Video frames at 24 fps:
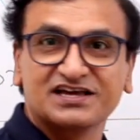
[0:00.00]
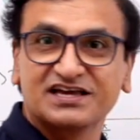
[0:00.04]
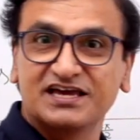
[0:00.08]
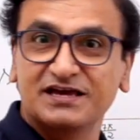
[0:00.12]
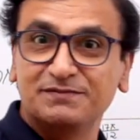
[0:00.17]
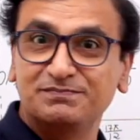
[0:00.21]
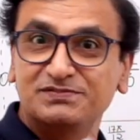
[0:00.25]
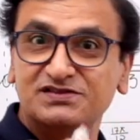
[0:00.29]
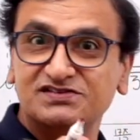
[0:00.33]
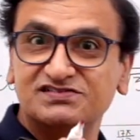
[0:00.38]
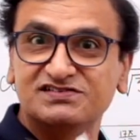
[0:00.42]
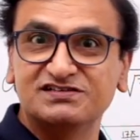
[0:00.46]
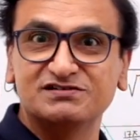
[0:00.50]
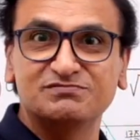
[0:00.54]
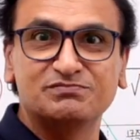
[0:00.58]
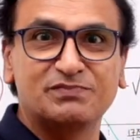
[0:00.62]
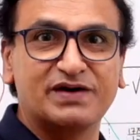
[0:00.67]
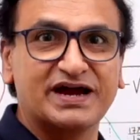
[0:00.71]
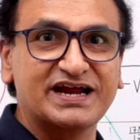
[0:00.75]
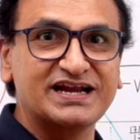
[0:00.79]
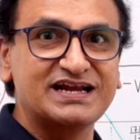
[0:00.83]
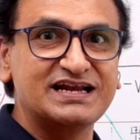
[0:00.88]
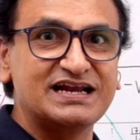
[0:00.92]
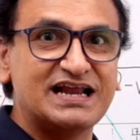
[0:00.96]
Keep this in
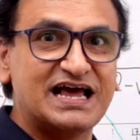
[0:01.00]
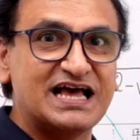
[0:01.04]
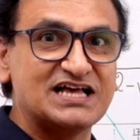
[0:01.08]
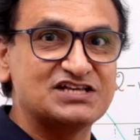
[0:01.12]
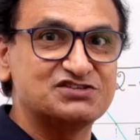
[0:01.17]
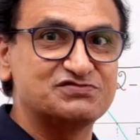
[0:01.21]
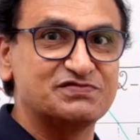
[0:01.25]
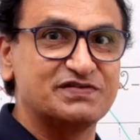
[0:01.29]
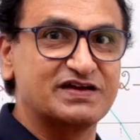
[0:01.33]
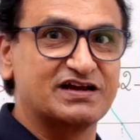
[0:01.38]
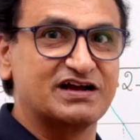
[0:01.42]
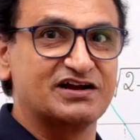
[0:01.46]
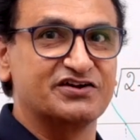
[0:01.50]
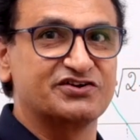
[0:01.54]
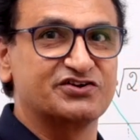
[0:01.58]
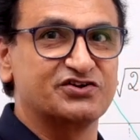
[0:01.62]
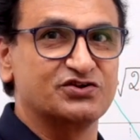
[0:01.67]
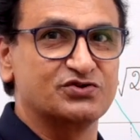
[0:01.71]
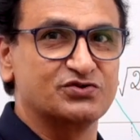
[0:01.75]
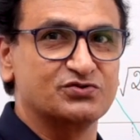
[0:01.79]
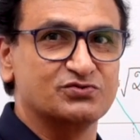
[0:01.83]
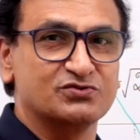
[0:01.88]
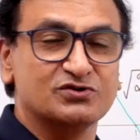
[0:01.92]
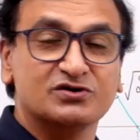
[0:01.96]
mind as we
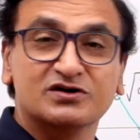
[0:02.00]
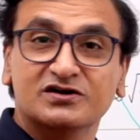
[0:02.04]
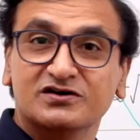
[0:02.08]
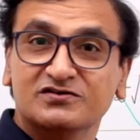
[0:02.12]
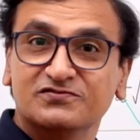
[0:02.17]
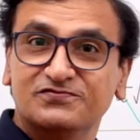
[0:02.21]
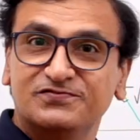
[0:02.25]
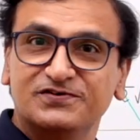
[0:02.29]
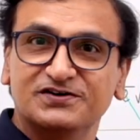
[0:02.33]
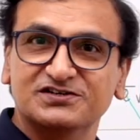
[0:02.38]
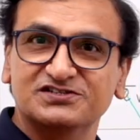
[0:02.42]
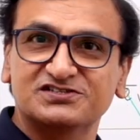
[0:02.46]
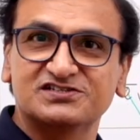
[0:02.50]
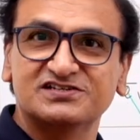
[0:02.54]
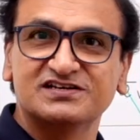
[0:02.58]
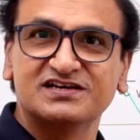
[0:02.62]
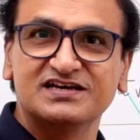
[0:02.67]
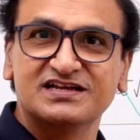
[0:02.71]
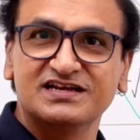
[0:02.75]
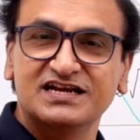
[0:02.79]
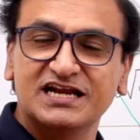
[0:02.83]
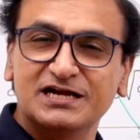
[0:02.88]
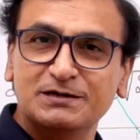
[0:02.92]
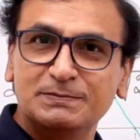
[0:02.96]
continue. First,
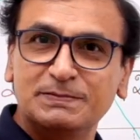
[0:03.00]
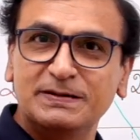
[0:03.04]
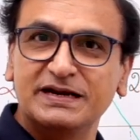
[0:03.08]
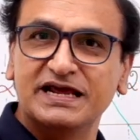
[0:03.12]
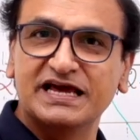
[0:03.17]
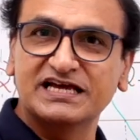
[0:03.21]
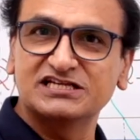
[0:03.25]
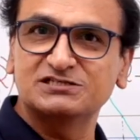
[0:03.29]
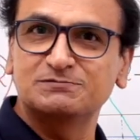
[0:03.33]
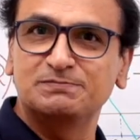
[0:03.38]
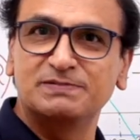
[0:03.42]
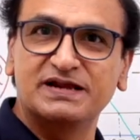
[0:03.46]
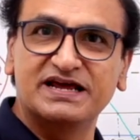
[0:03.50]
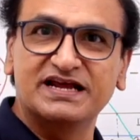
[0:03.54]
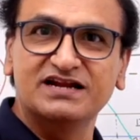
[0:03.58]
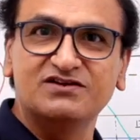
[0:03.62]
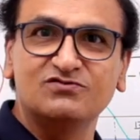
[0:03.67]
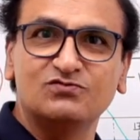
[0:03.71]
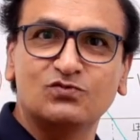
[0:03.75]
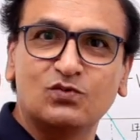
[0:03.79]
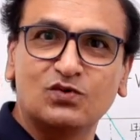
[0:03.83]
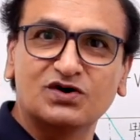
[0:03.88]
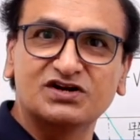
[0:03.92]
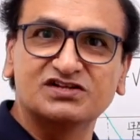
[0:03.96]
let me
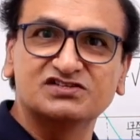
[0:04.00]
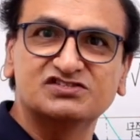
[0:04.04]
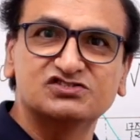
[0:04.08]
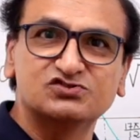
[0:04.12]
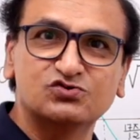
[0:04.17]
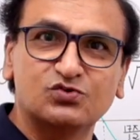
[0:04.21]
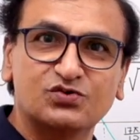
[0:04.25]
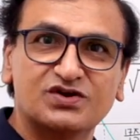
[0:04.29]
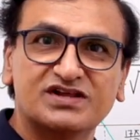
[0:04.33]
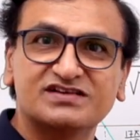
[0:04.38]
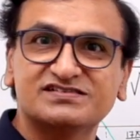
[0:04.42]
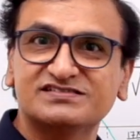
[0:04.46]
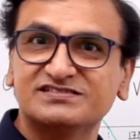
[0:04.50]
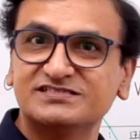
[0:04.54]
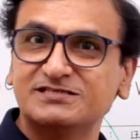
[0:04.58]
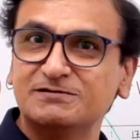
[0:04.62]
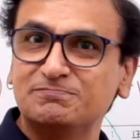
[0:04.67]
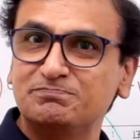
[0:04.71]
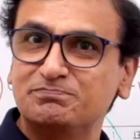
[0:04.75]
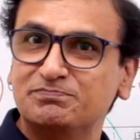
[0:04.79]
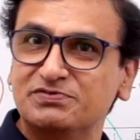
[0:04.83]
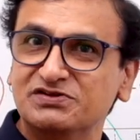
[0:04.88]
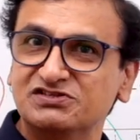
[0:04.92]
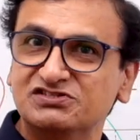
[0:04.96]
explain what is known as the
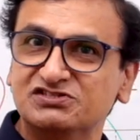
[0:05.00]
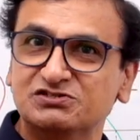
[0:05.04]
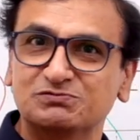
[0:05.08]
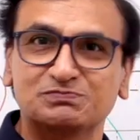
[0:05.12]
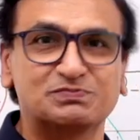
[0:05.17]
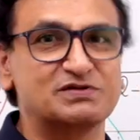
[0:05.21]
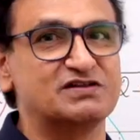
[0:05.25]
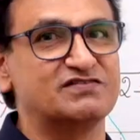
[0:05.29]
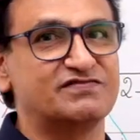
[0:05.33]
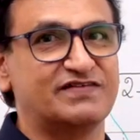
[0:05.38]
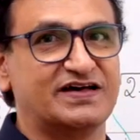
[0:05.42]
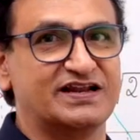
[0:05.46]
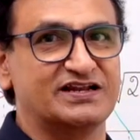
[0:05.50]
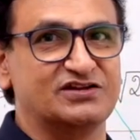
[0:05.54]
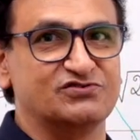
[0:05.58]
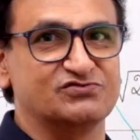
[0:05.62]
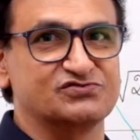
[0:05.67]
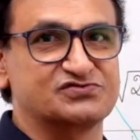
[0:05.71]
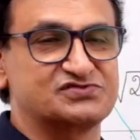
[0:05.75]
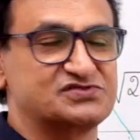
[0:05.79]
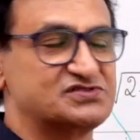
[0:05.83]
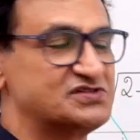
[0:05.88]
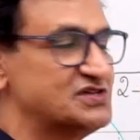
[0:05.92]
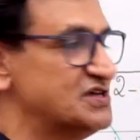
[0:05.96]
principal
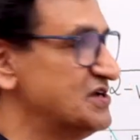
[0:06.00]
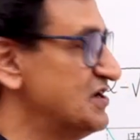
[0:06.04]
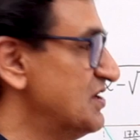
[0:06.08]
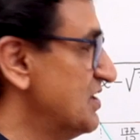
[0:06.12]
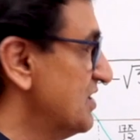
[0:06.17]
values.